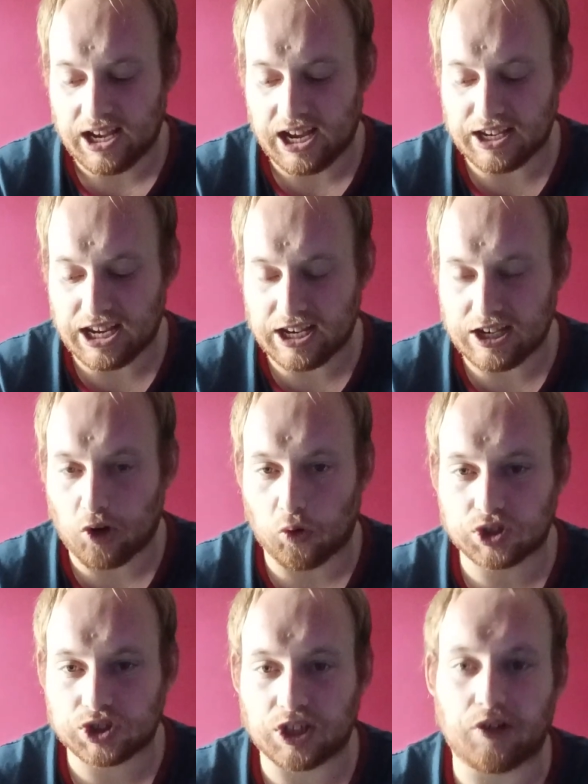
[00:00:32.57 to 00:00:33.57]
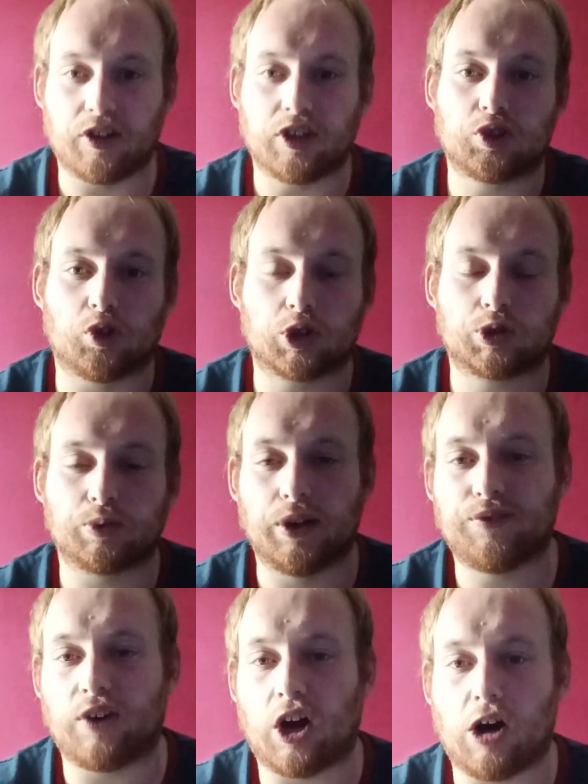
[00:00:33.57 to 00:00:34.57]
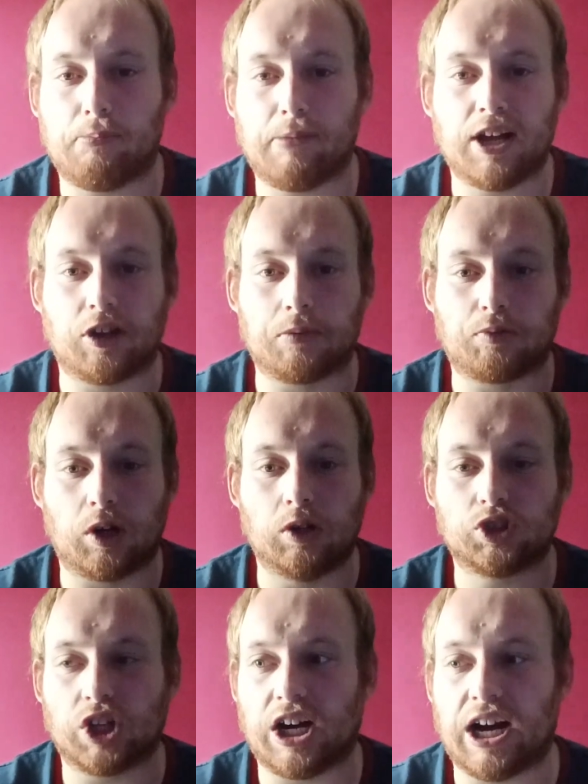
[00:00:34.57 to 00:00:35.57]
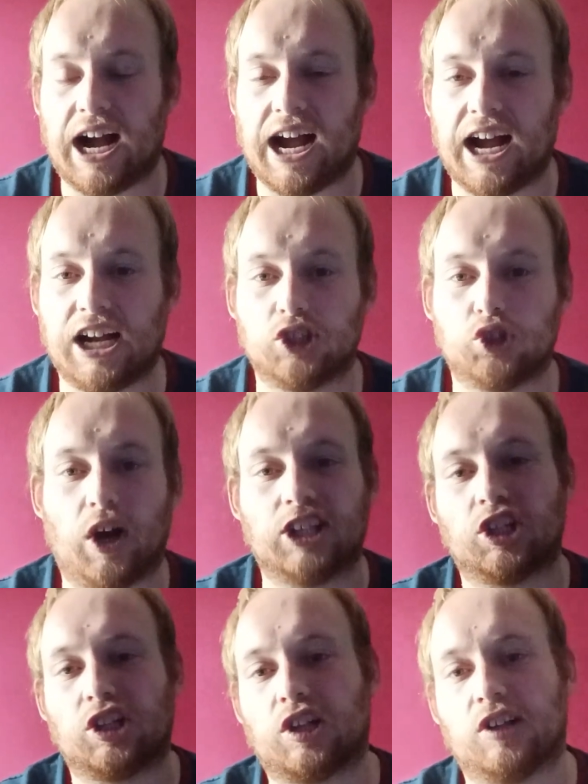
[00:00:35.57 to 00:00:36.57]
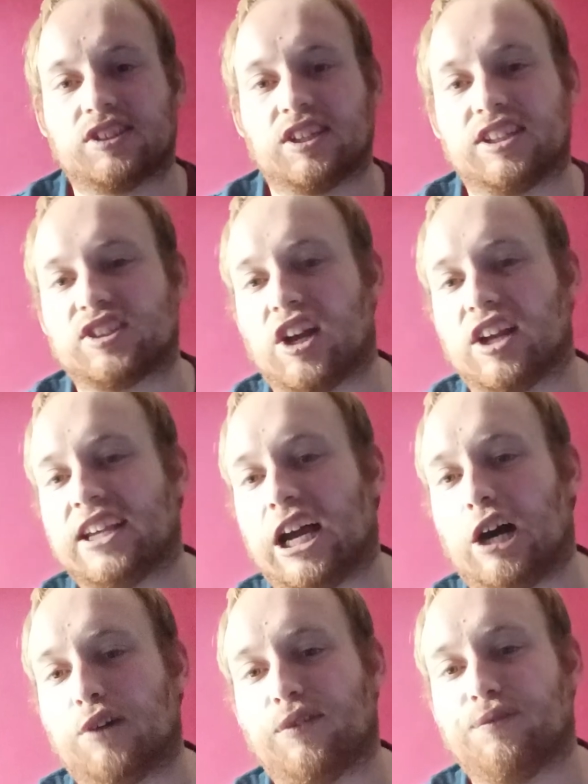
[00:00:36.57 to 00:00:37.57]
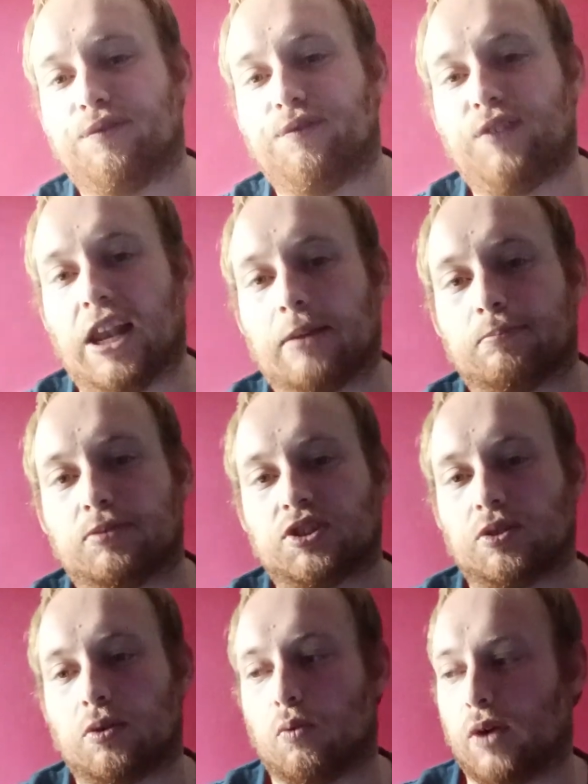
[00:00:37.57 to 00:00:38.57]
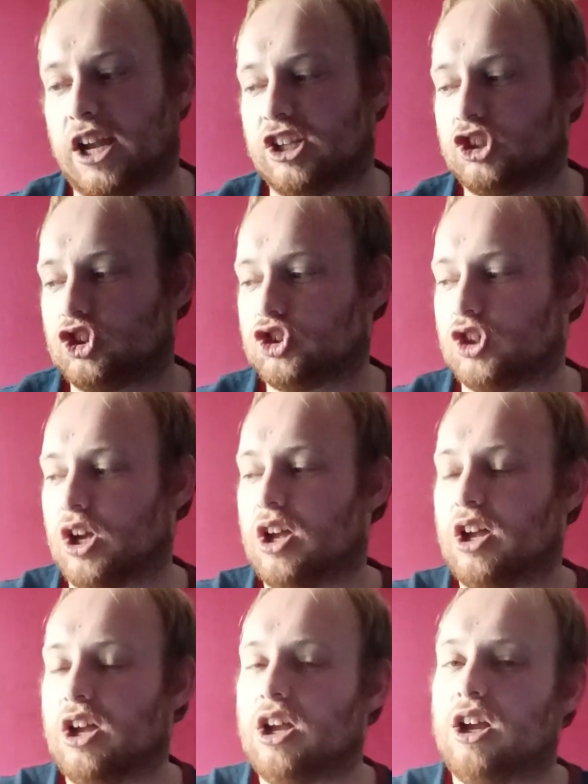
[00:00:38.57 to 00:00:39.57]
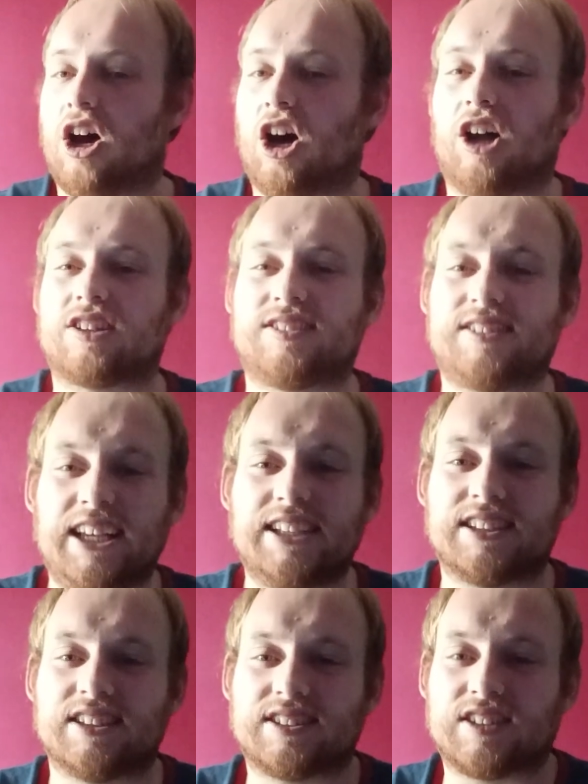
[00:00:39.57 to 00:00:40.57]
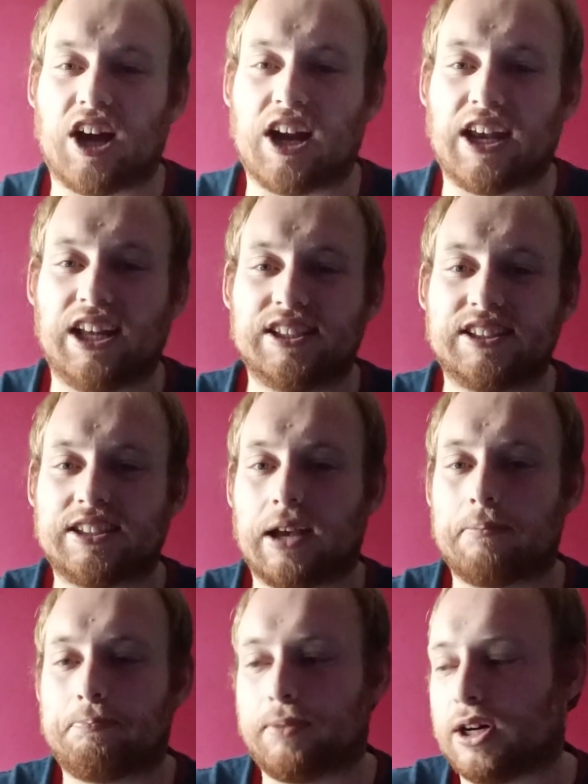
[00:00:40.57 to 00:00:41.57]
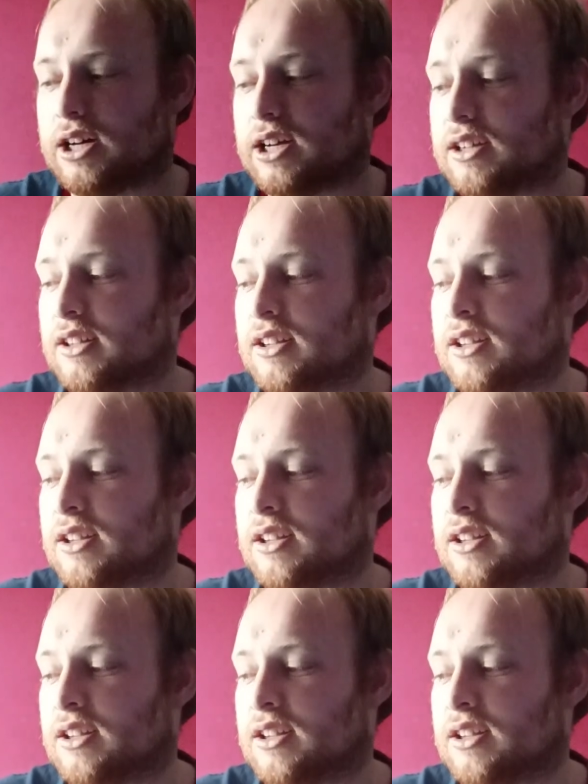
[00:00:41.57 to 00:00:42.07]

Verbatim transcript: And then also you're in talks with Armando Broja and you're edging closer to sign Kalvin Phillips, which are decent signings, but,